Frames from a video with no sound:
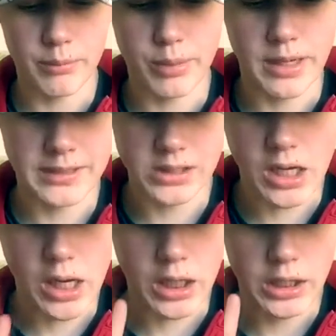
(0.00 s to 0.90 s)
but I
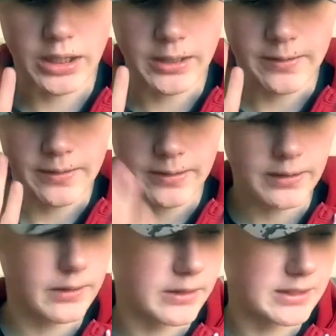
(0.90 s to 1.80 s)
saw
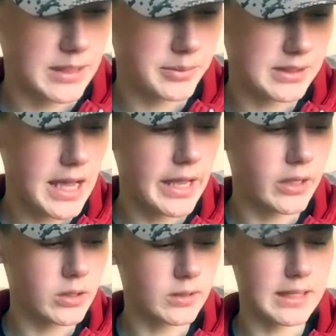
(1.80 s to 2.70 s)
the same
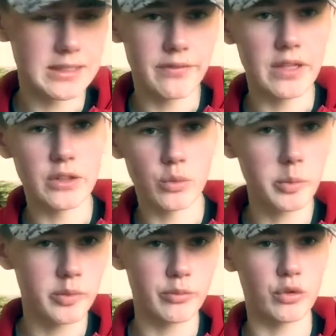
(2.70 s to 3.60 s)
style as the Finesse
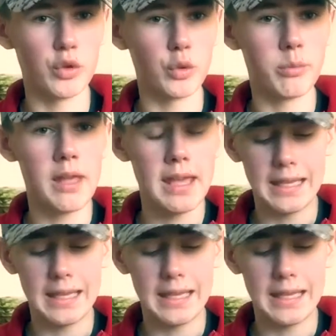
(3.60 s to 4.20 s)
Worms from Zoom,